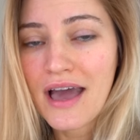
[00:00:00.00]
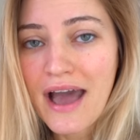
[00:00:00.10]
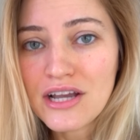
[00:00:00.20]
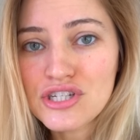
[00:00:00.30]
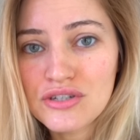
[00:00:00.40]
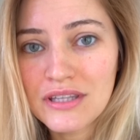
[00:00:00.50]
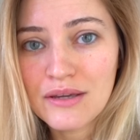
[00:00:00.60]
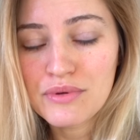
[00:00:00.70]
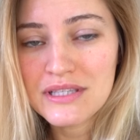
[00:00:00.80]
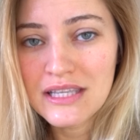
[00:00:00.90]

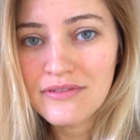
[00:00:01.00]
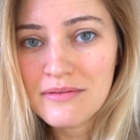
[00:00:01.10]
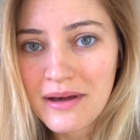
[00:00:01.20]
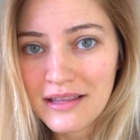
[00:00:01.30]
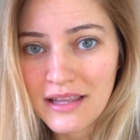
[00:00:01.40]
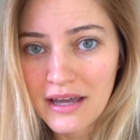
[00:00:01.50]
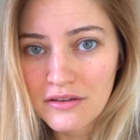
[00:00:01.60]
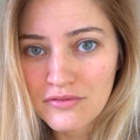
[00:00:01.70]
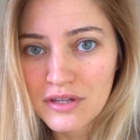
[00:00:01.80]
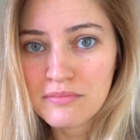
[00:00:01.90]
actually was living my
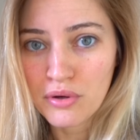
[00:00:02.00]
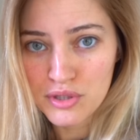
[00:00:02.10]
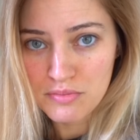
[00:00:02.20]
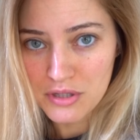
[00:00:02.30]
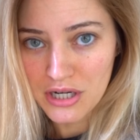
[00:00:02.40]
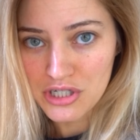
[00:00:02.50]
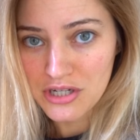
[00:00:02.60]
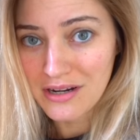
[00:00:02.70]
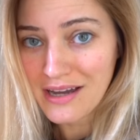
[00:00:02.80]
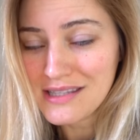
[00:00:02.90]
life in
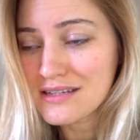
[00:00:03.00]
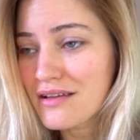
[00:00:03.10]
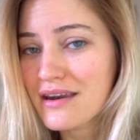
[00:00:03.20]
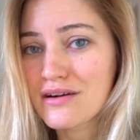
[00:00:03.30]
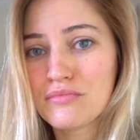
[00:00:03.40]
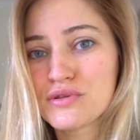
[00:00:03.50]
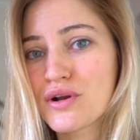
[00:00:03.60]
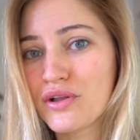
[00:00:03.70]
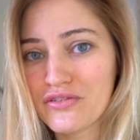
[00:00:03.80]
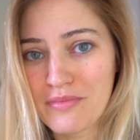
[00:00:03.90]
post-production. I still edit
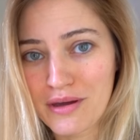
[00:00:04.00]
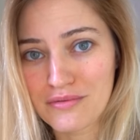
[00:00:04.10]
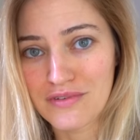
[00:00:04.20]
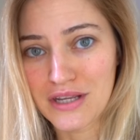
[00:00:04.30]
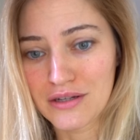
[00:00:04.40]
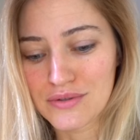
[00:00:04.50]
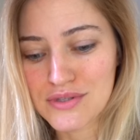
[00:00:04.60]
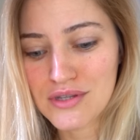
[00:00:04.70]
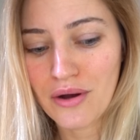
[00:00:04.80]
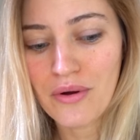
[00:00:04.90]
almost all of my own videos,
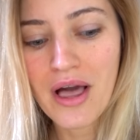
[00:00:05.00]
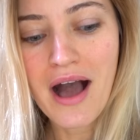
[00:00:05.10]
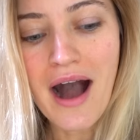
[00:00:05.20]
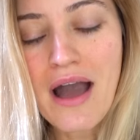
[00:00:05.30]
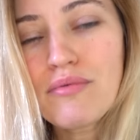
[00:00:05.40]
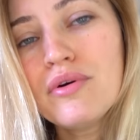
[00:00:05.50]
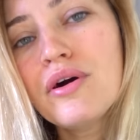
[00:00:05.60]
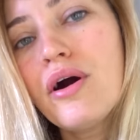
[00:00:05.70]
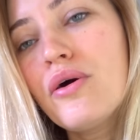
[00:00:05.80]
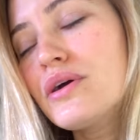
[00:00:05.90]
so I will
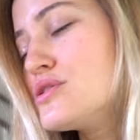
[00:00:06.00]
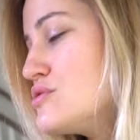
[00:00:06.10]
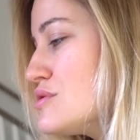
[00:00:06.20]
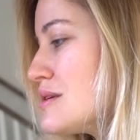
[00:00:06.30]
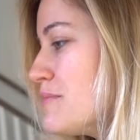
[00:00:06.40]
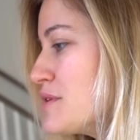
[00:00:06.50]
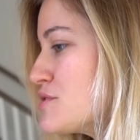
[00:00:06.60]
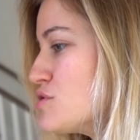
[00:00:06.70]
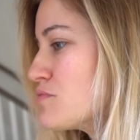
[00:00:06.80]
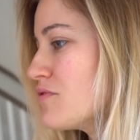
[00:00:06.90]
go and do something
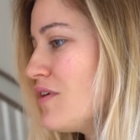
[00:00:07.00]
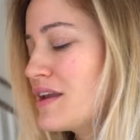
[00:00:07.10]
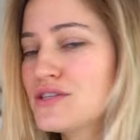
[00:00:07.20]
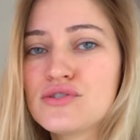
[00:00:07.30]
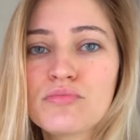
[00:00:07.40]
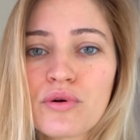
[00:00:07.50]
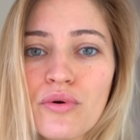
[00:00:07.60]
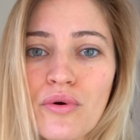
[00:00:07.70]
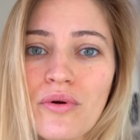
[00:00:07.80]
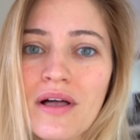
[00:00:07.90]
super fun and super
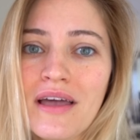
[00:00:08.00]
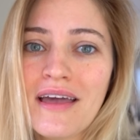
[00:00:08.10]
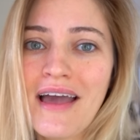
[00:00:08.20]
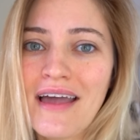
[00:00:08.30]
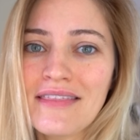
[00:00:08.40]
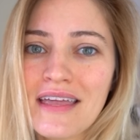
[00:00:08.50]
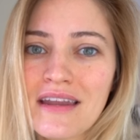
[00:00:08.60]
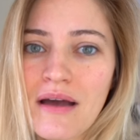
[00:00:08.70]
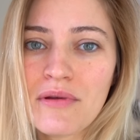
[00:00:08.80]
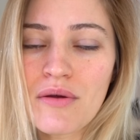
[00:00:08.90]
cool, and
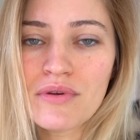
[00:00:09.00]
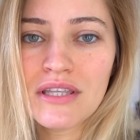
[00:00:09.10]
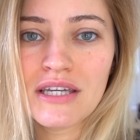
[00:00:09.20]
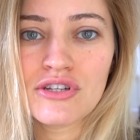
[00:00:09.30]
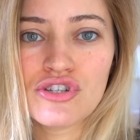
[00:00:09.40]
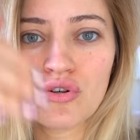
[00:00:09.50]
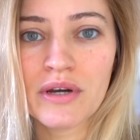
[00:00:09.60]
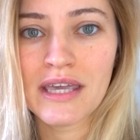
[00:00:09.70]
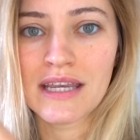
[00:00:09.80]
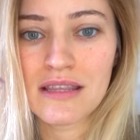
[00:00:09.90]
then I'm not really
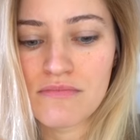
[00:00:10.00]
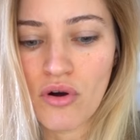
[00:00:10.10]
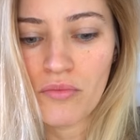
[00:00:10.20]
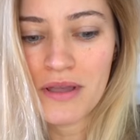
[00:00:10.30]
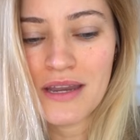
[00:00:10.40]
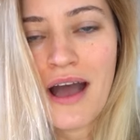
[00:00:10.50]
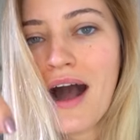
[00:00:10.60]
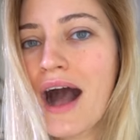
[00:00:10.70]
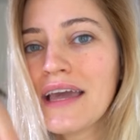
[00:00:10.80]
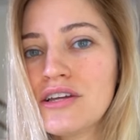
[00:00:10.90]
enjoying it in the moment.
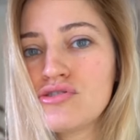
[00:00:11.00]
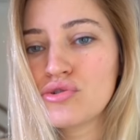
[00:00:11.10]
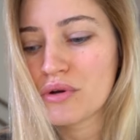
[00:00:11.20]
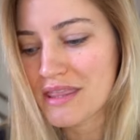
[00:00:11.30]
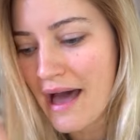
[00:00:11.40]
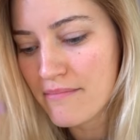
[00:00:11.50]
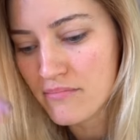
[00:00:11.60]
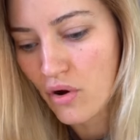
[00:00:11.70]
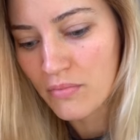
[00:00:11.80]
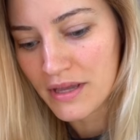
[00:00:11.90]
I enjoy that
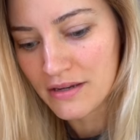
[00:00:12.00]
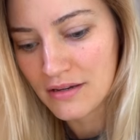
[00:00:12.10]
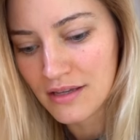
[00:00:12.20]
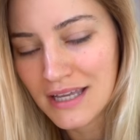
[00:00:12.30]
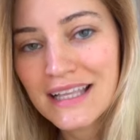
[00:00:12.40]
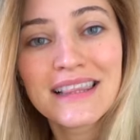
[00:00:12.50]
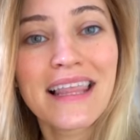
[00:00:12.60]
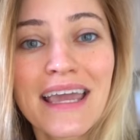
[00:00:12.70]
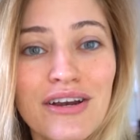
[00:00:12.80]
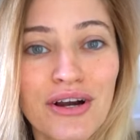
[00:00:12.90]
moment
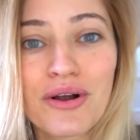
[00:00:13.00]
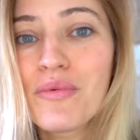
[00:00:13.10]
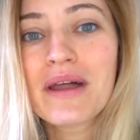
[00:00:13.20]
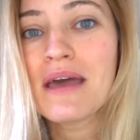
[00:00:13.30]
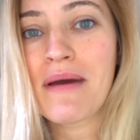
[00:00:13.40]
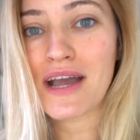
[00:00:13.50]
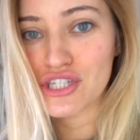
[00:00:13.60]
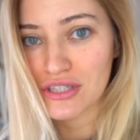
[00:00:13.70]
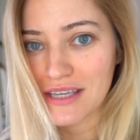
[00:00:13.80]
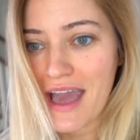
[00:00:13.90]
later when I'm
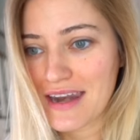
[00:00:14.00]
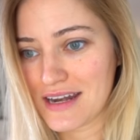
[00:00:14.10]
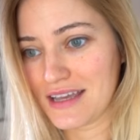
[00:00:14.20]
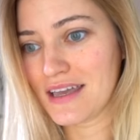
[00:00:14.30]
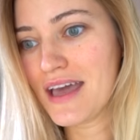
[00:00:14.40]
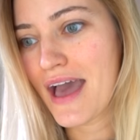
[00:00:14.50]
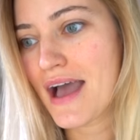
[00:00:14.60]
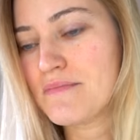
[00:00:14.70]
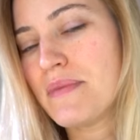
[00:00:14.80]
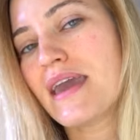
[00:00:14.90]
actually editing
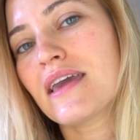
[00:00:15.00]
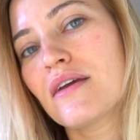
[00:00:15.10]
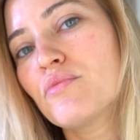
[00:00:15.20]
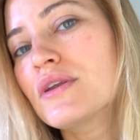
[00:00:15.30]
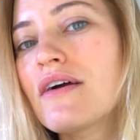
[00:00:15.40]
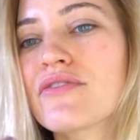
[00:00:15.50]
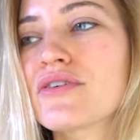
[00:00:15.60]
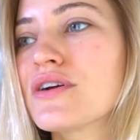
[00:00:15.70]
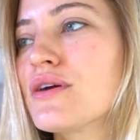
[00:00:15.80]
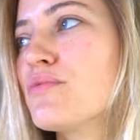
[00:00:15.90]
and making
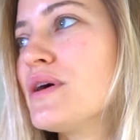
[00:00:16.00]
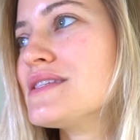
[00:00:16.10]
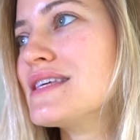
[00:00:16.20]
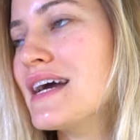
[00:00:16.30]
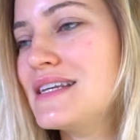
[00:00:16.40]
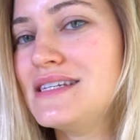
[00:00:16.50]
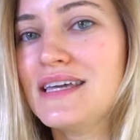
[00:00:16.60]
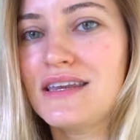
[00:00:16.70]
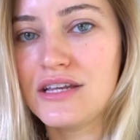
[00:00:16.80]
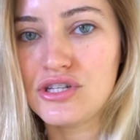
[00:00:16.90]
whatever it was that I
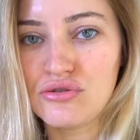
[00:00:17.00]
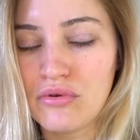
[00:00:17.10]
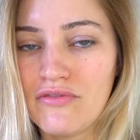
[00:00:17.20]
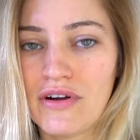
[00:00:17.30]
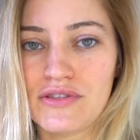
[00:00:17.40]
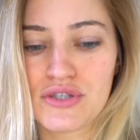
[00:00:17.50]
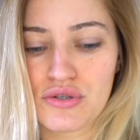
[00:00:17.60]
did into a fun